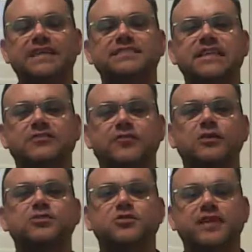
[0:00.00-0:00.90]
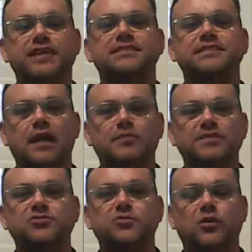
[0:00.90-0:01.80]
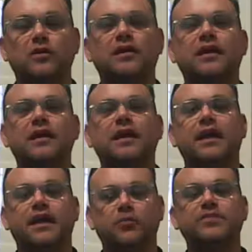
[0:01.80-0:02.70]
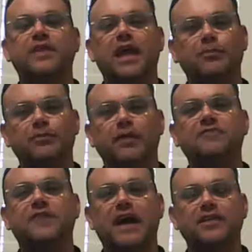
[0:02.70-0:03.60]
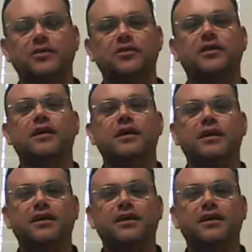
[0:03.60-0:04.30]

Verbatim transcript: antique furniture in a consignment store. And with the help of my father,